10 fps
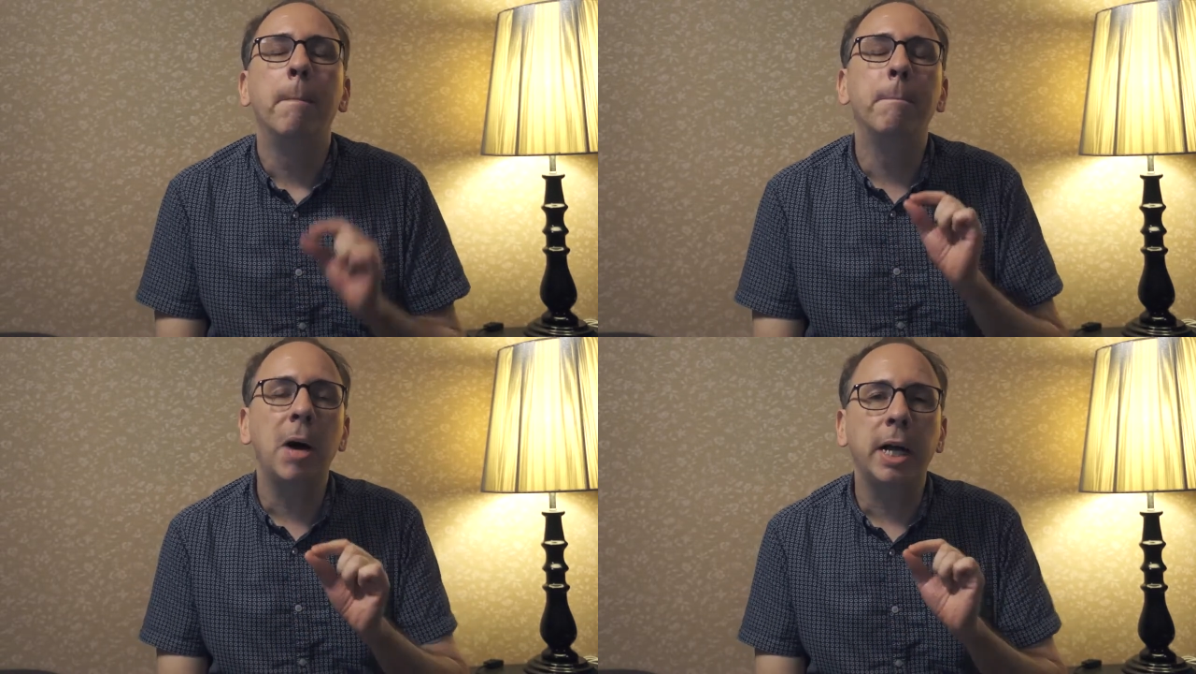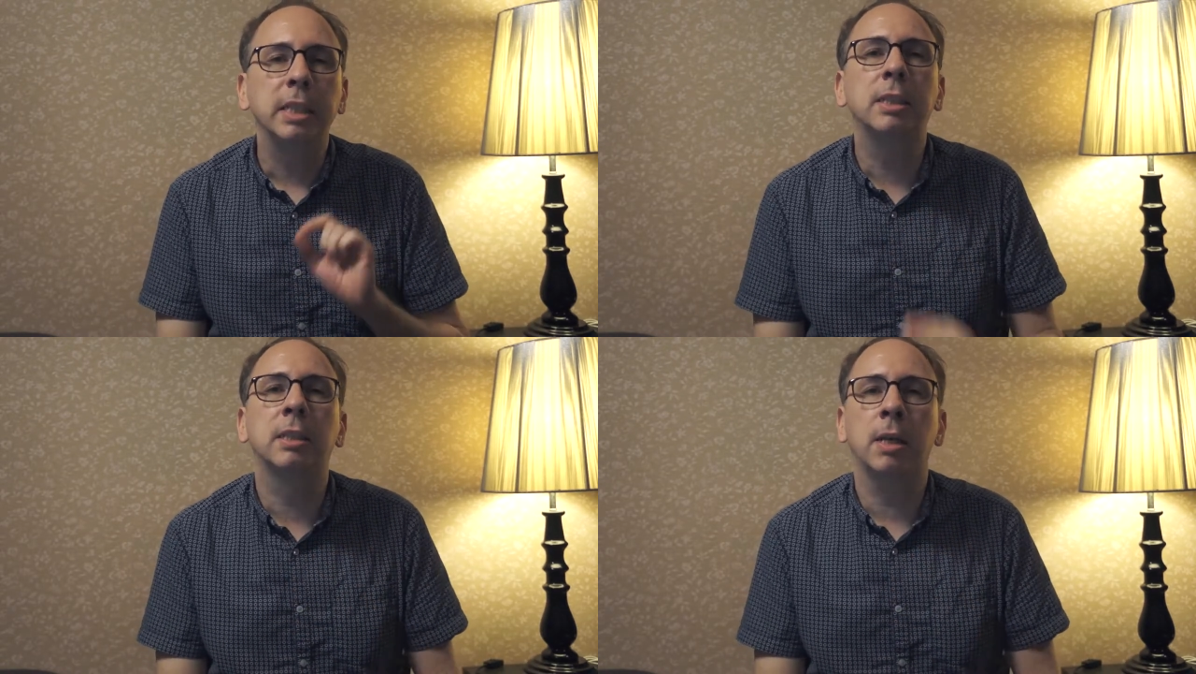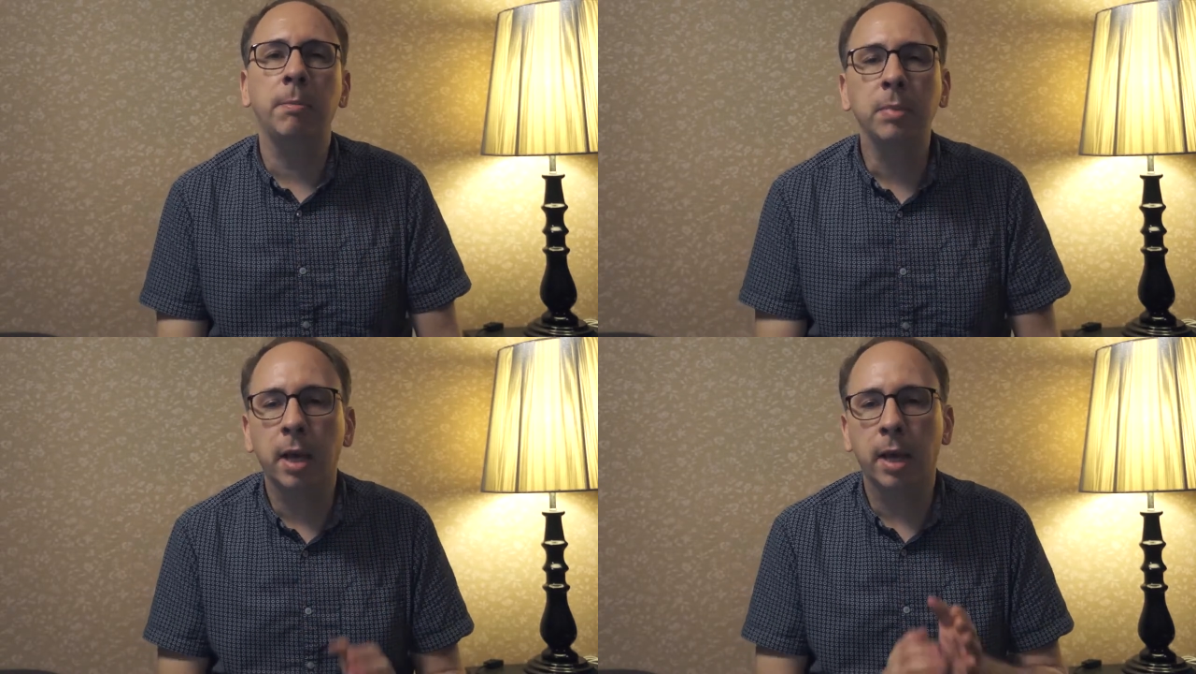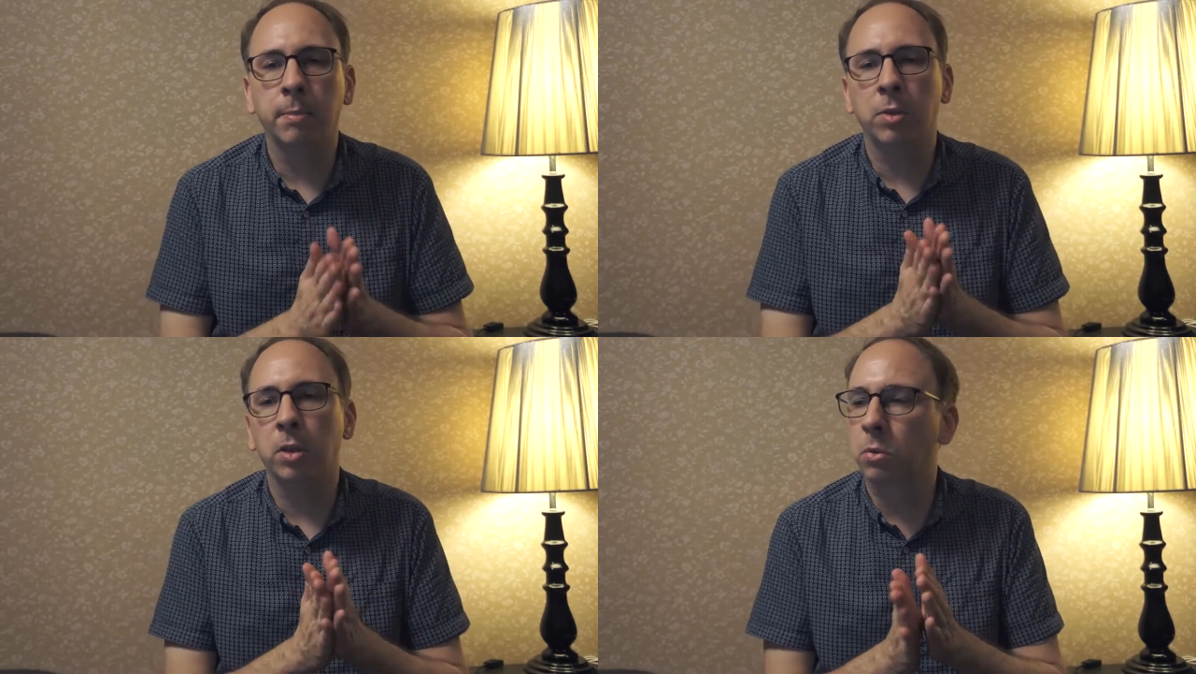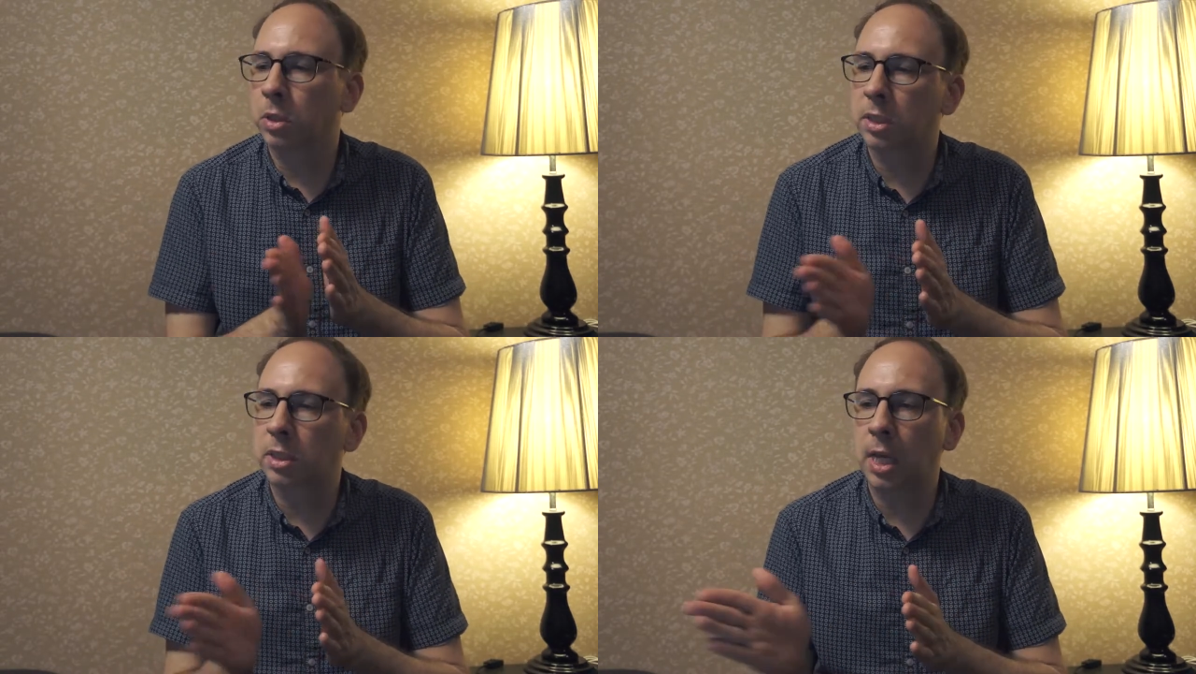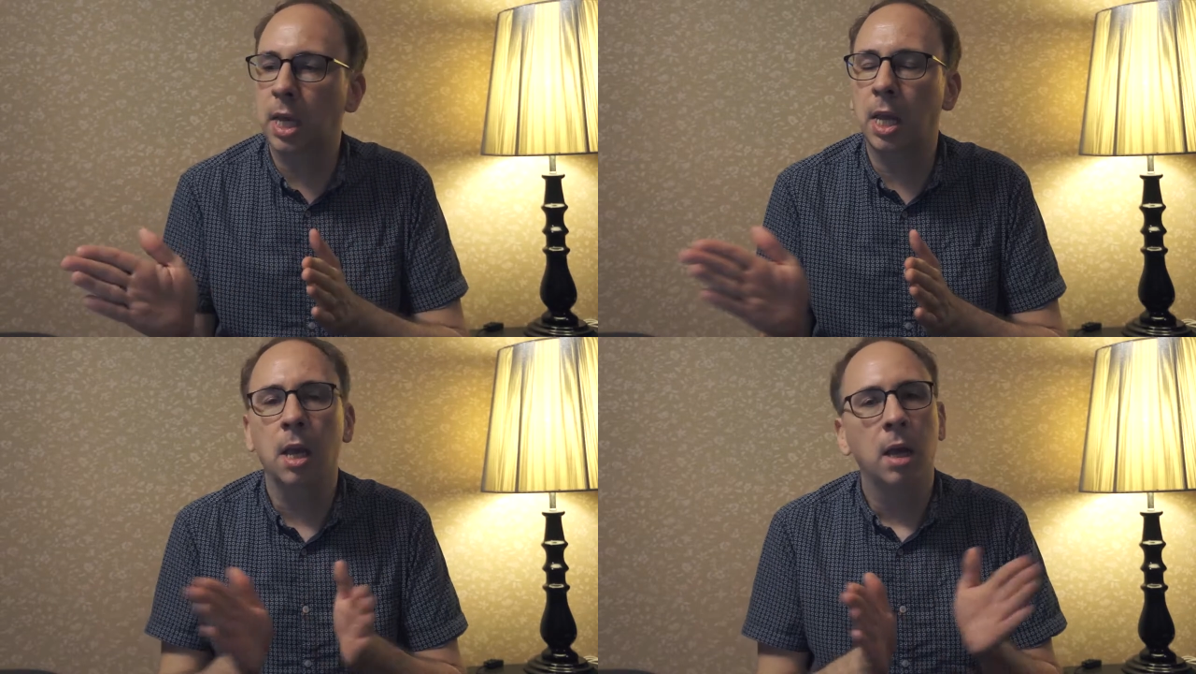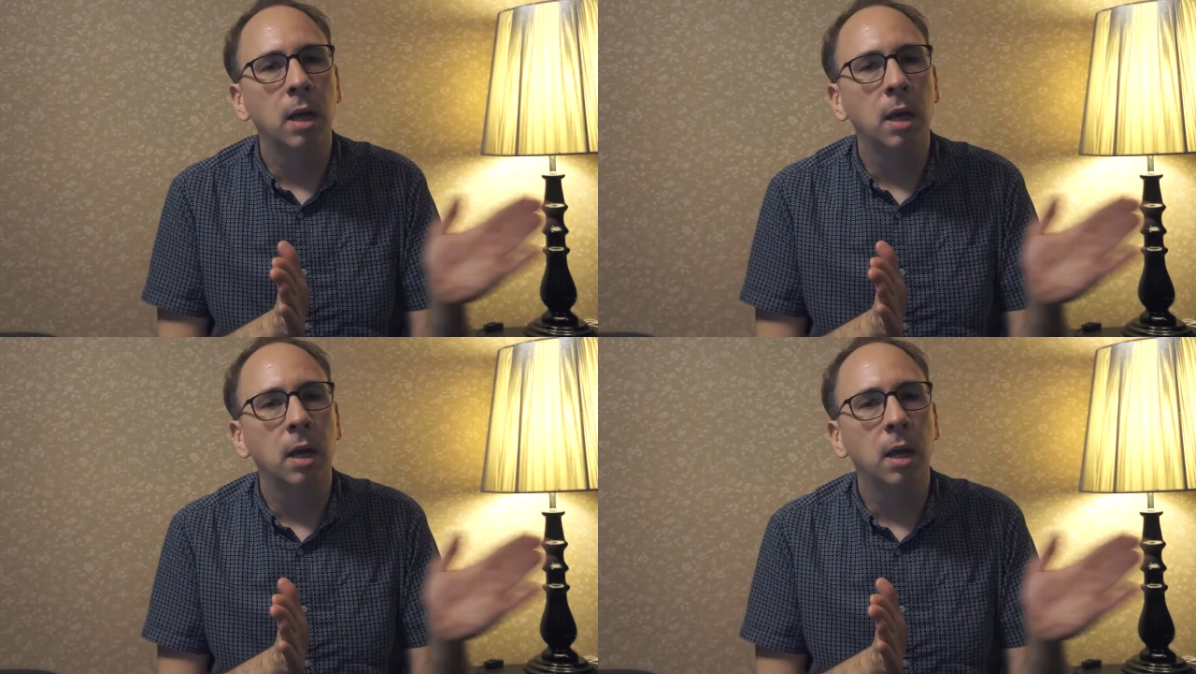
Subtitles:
But sometimes you'll see